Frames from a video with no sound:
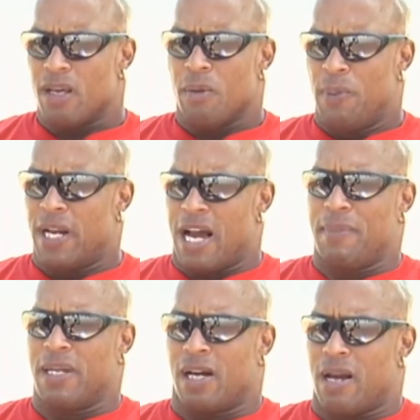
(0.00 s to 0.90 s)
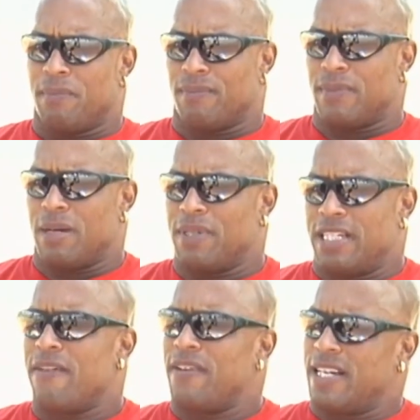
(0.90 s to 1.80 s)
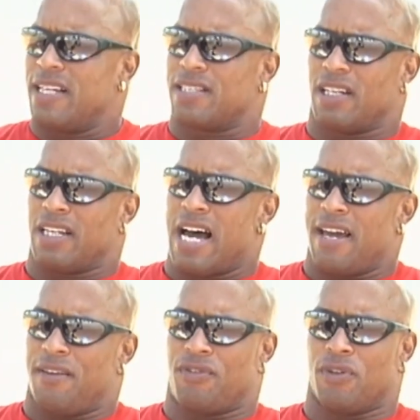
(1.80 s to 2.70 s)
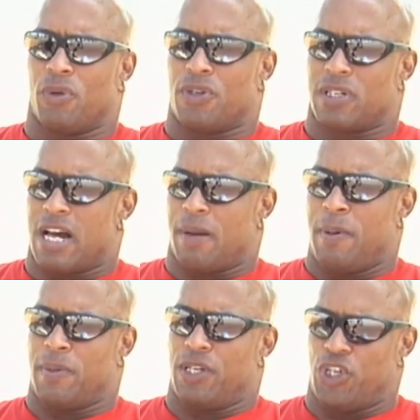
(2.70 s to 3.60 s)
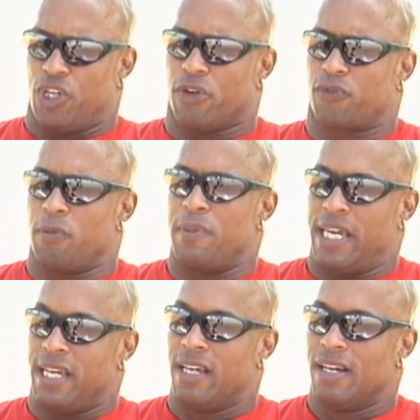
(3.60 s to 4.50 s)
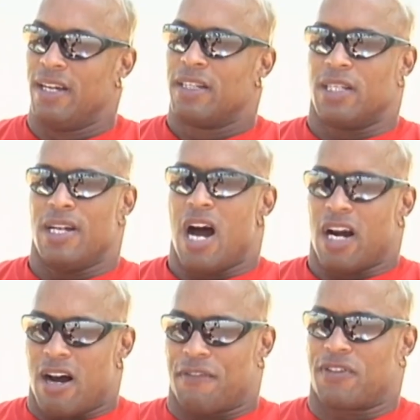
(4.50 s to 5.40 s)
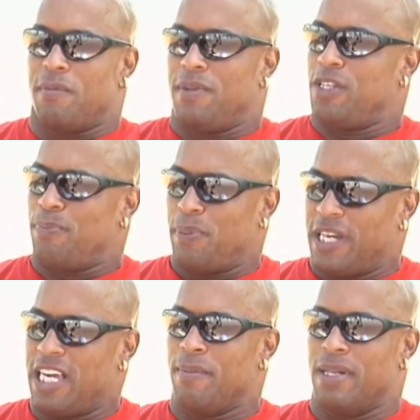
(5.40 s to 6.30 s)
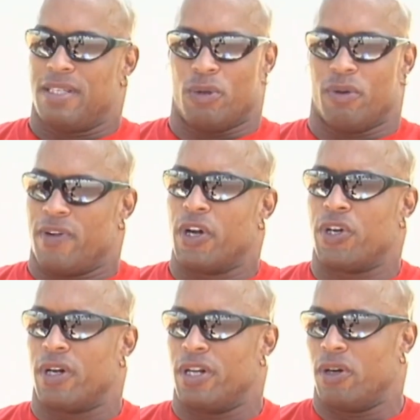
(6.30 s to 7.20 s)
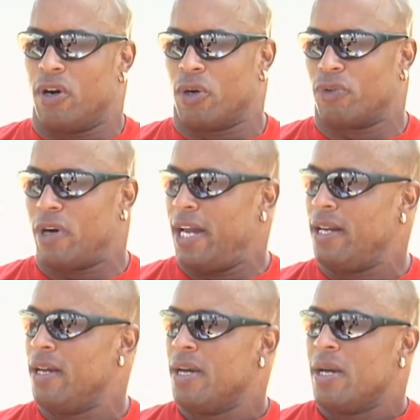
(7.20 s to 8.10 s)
But I'm the David against Goliath. So there's a lot of people that cheer for me to knock off some of these behemoths who are very good in their own right.